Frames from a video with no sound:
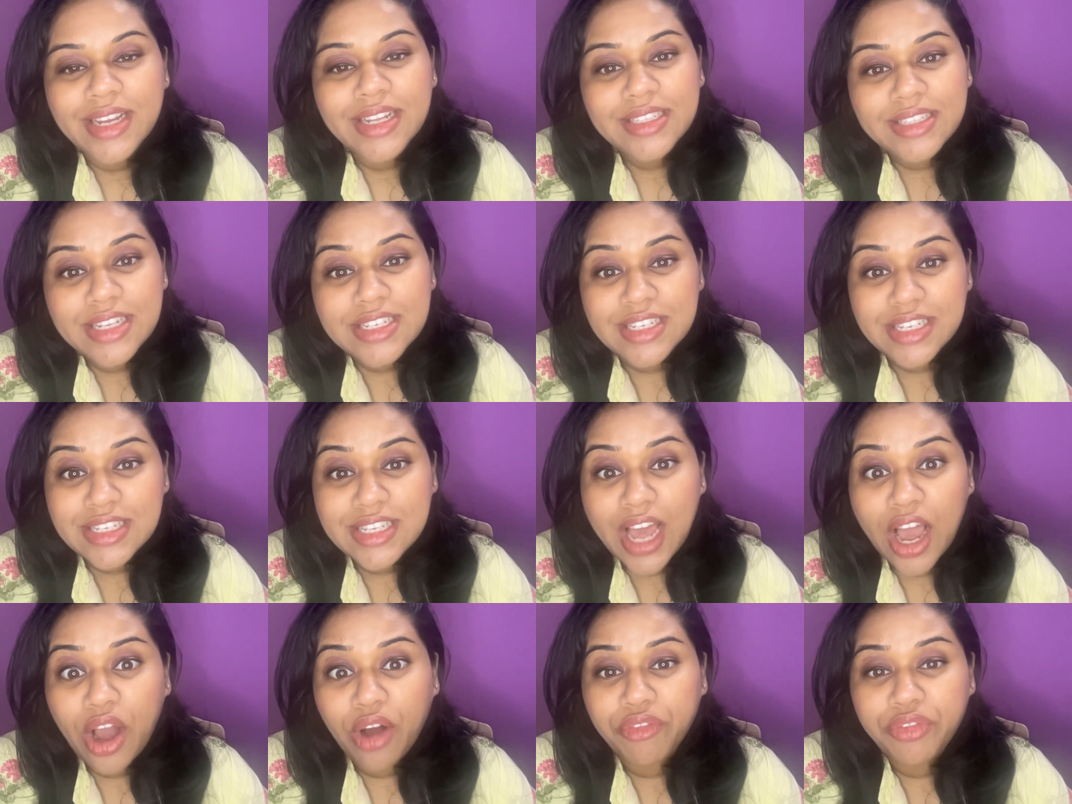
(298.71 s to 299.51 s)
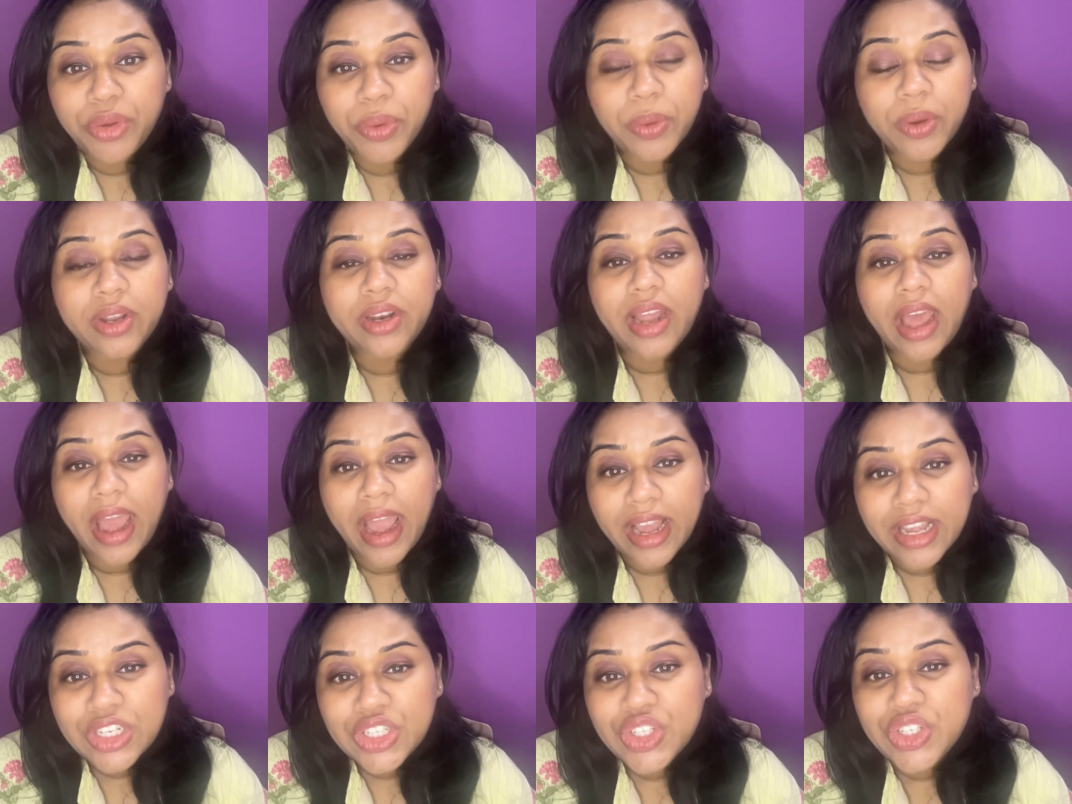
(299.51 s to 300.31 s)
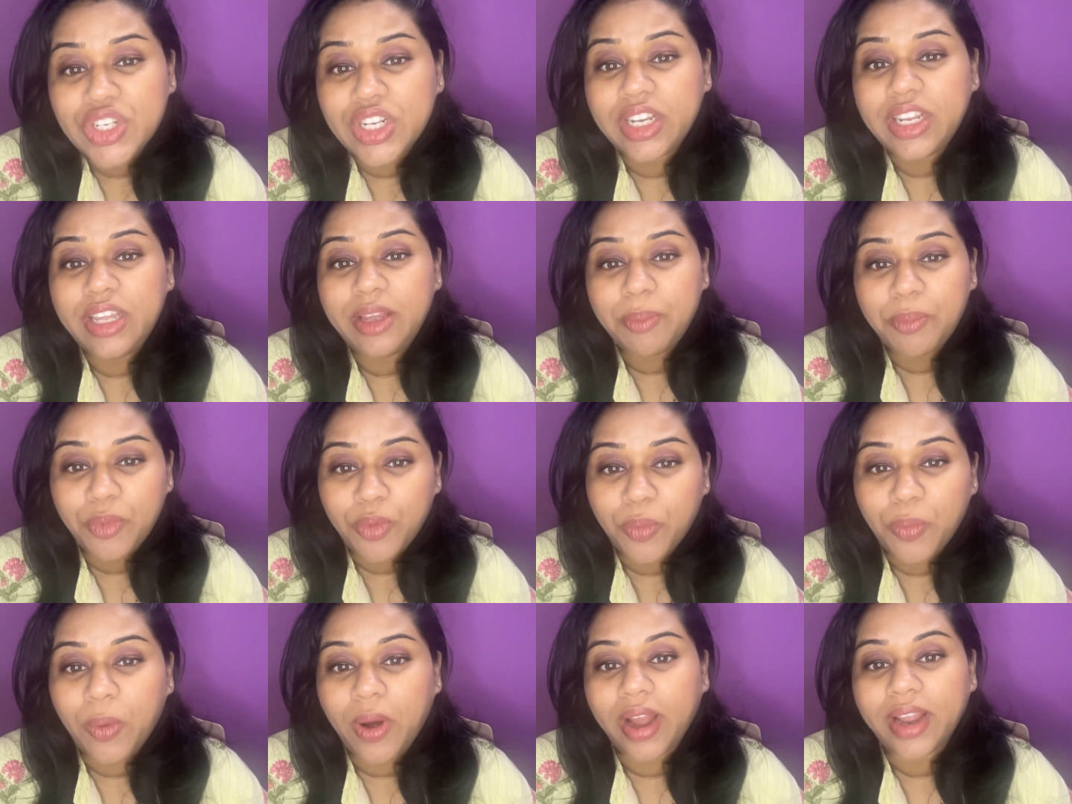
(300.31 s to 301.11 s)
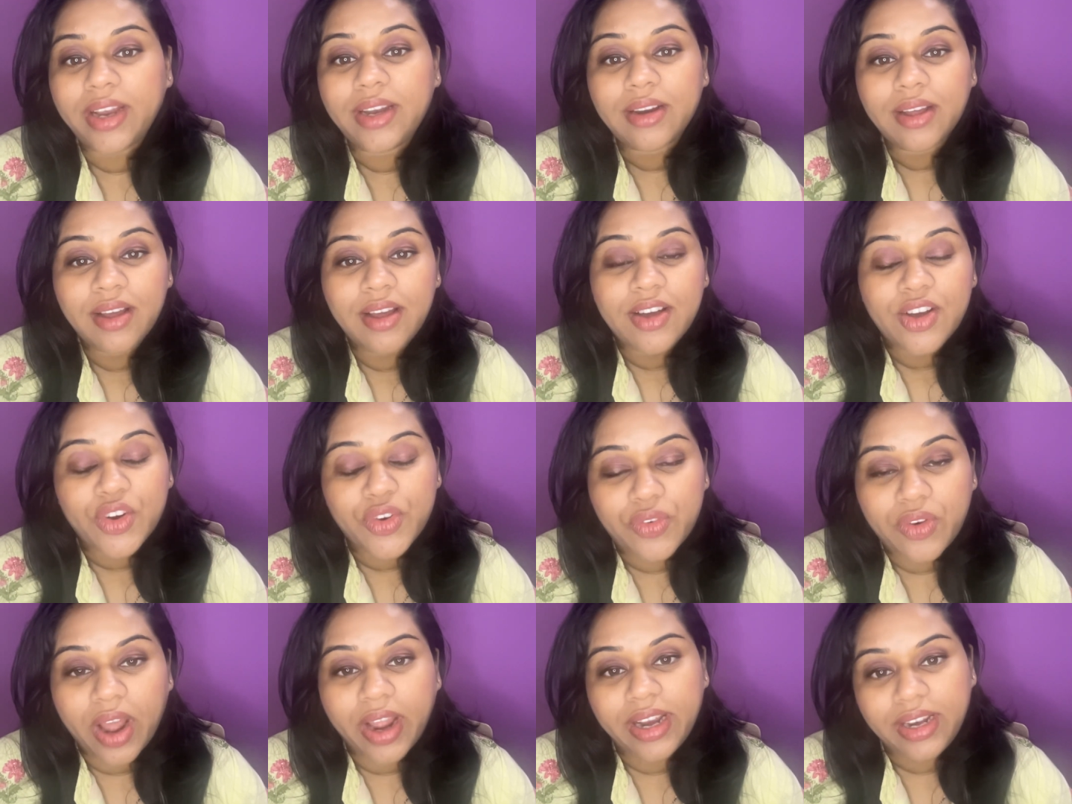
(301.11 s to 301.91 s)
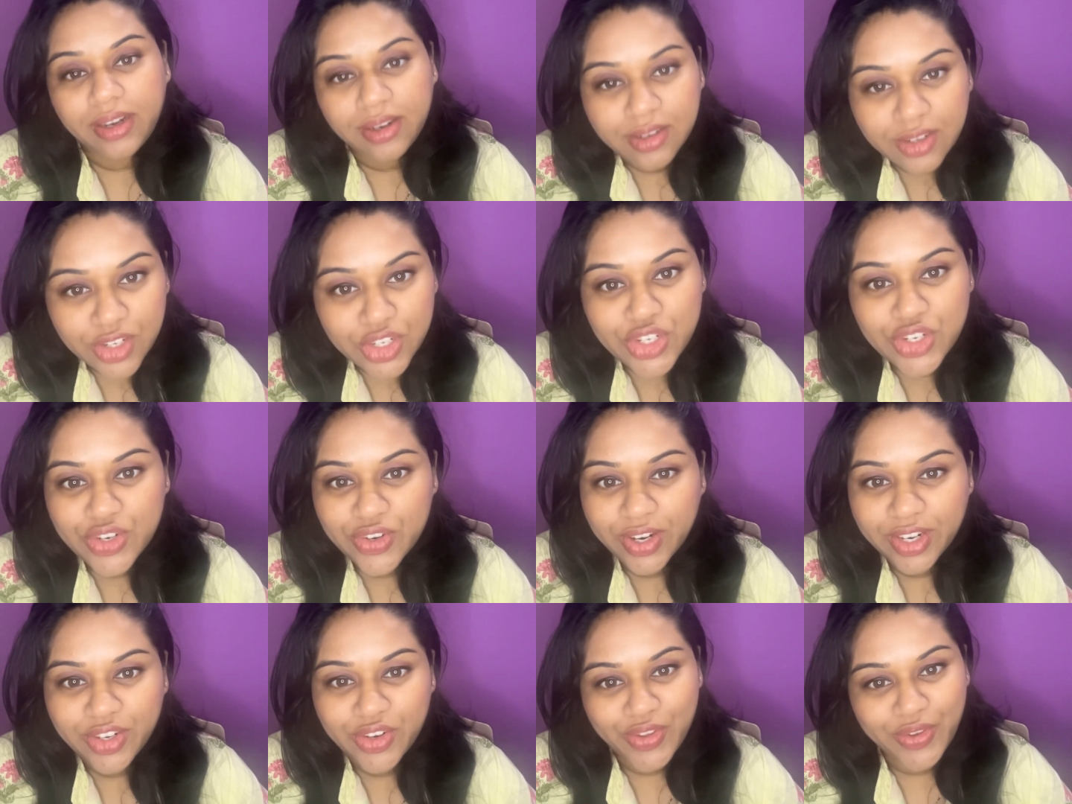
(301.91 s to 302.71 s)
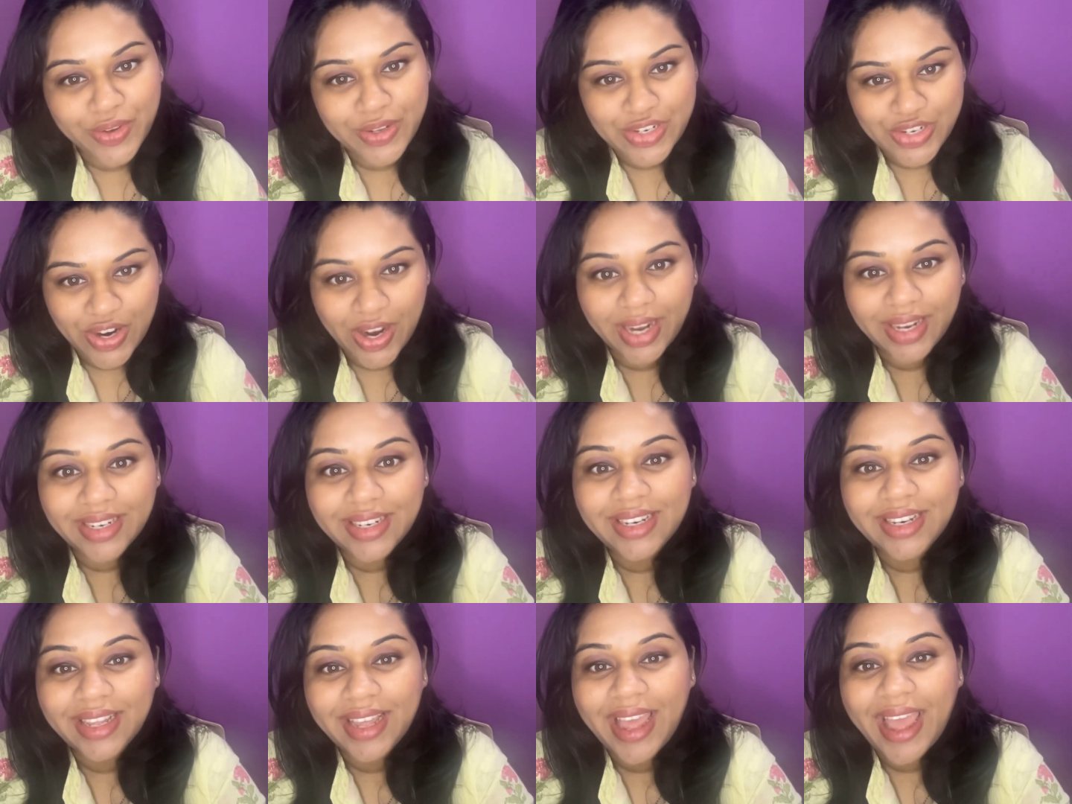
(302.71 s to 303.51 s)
This is how you can actually provide right nurturing to your child.